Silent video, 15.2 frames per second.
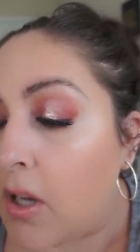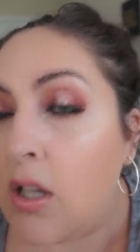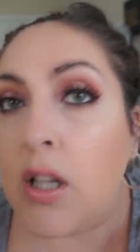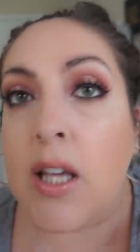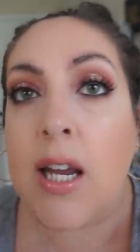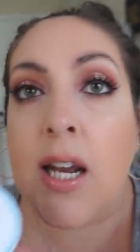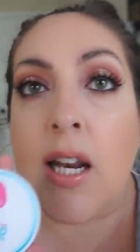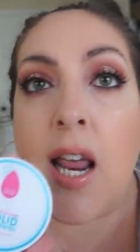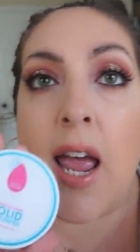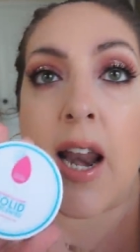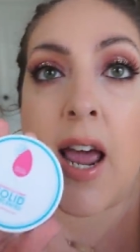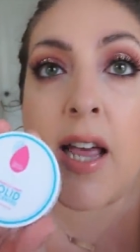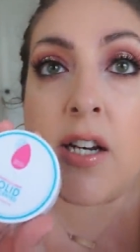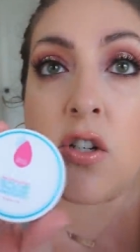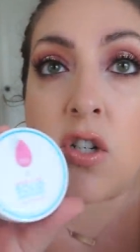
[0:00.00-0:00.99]
clean, and
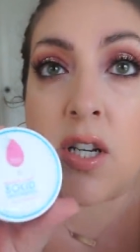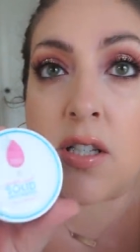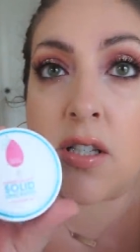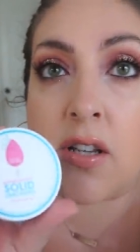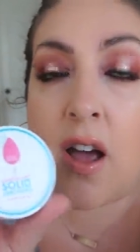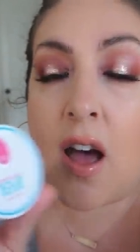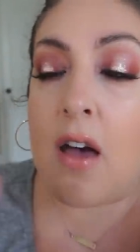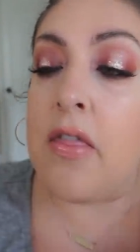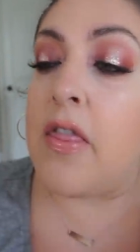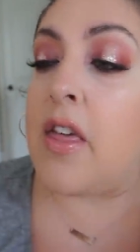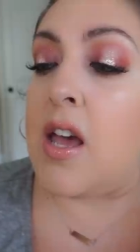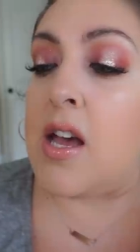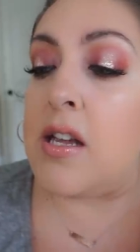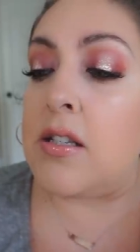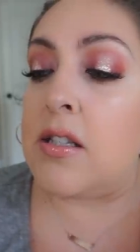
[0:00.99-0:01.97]
I just got
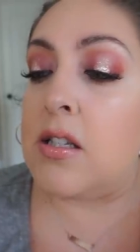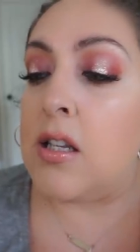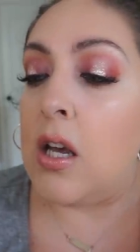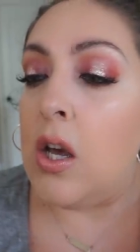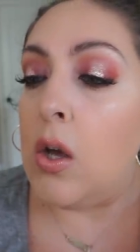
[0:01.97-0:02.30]
this